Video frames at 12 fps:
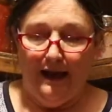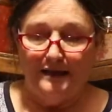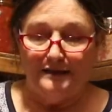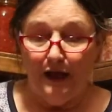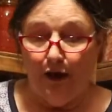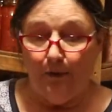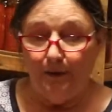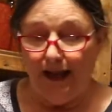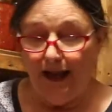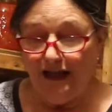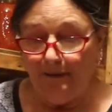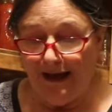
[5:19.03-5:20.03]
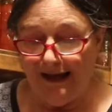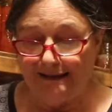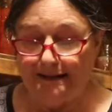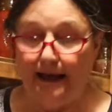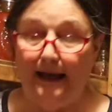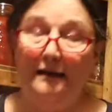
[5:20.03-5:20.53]
So now you might
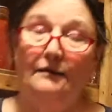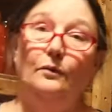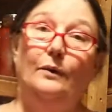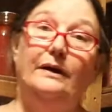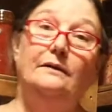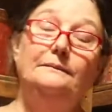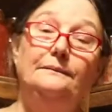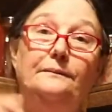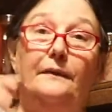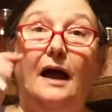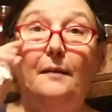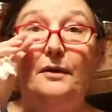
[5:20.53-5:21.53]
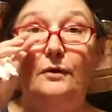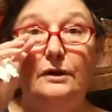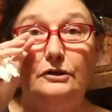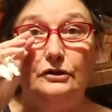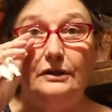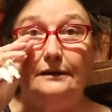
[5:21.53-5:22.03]
say, well, I'm a
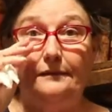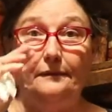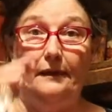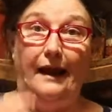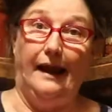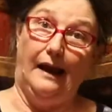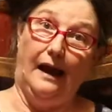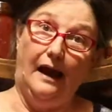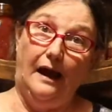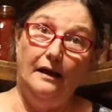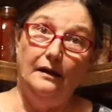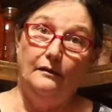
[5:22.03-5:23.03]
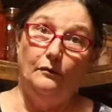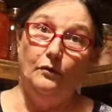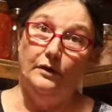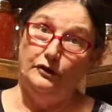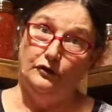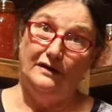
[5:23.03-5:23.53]
Christian and I
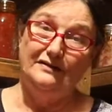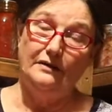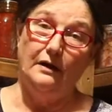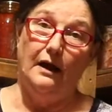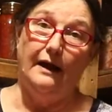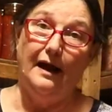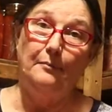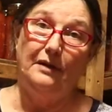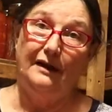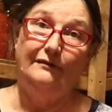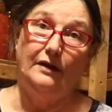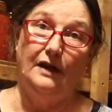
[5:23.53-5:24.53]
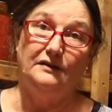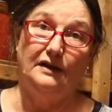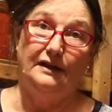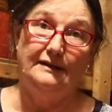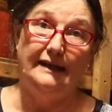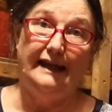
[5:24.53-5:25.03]
want to trust God. I believe God's
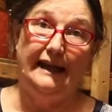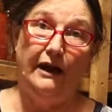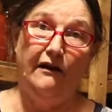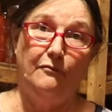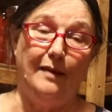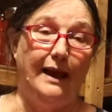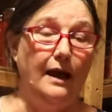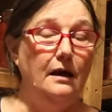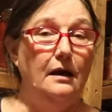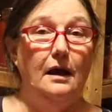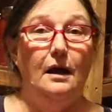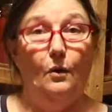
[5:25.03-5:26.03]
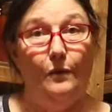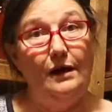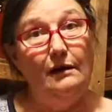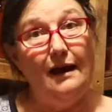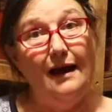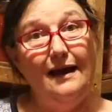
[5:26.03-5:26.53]
going to take care of me.
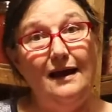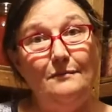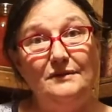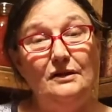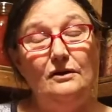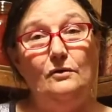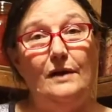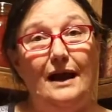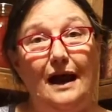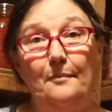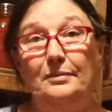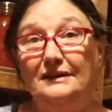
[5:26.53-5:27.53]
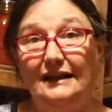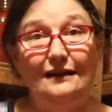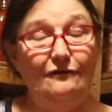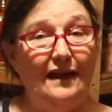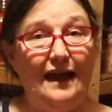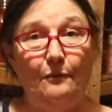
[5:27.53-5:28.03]
Well, I am too, and I
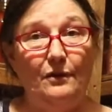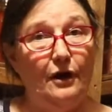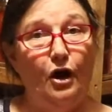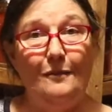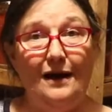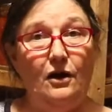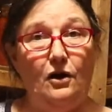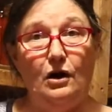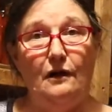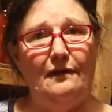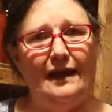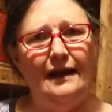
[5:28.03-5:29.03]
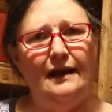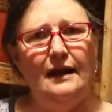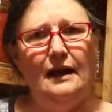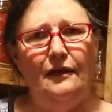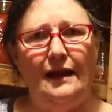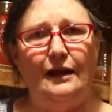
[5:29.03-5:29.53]
believe that with all my heart that
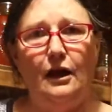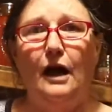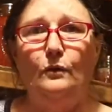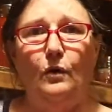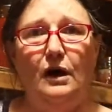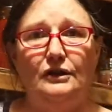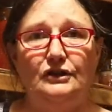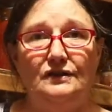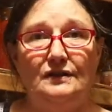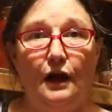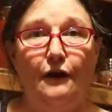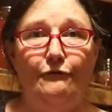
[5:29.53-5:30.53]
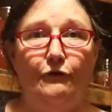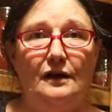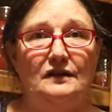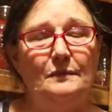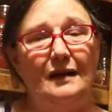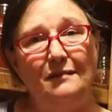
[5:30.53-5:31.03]
God watches over
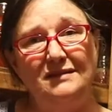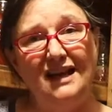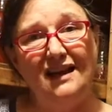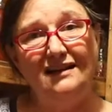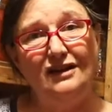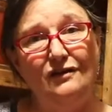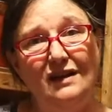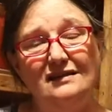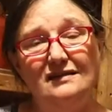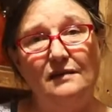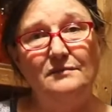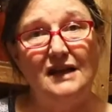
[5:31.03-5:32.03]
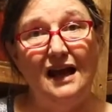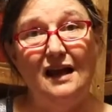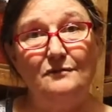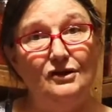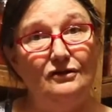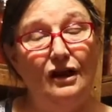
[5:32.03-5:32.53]
us. But I'm telling you that
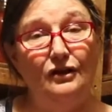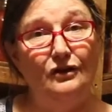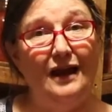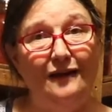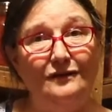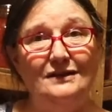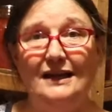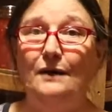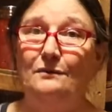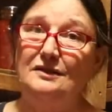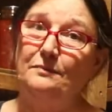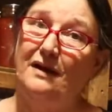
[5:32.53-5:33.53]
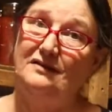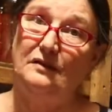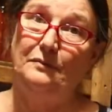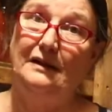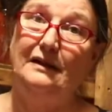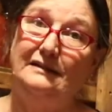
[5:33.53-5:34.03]
sometimes, you know, you have to take
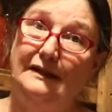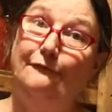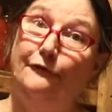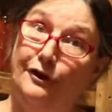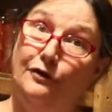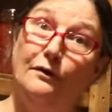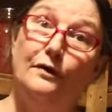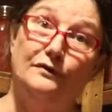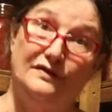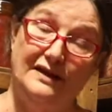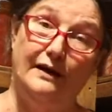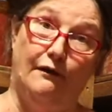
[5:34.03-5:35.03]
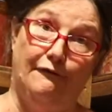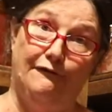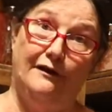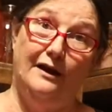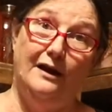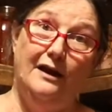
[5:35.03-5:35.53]
responsibility for your own
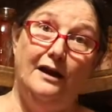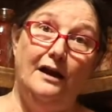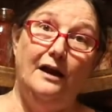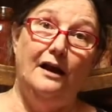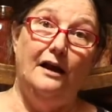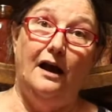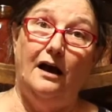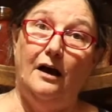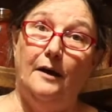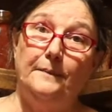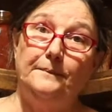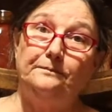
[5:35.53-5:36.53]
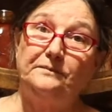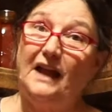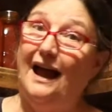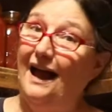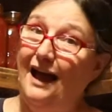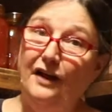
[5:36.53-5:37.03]
self. I
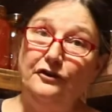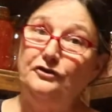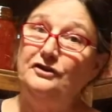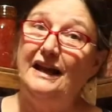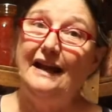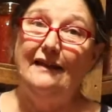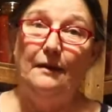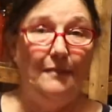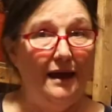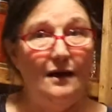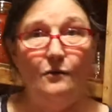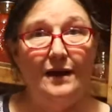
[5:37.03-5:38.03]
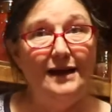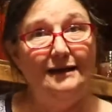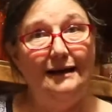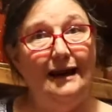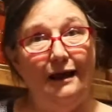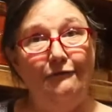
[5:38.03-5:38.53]
understand that manna
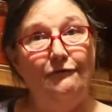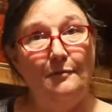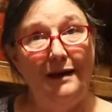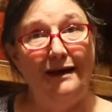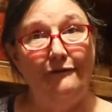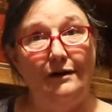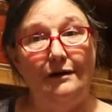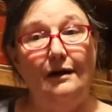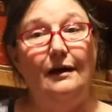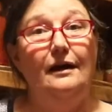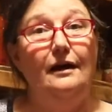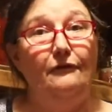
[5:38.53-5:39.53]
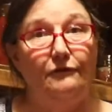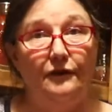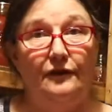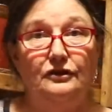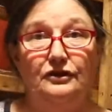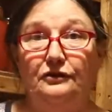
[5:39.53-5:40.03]
rained down from heaven
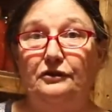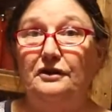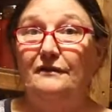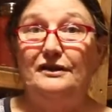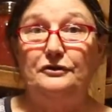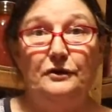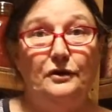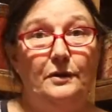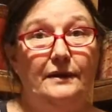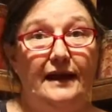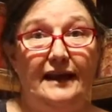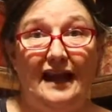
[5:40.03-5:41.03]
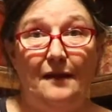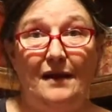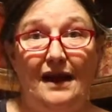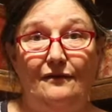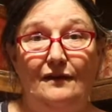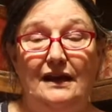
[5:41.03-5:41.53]
for the children of Israel when they came
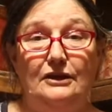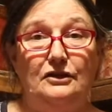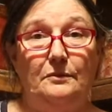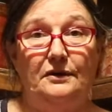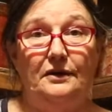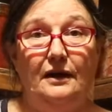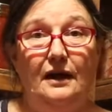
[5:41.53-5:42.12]
out of Egypt.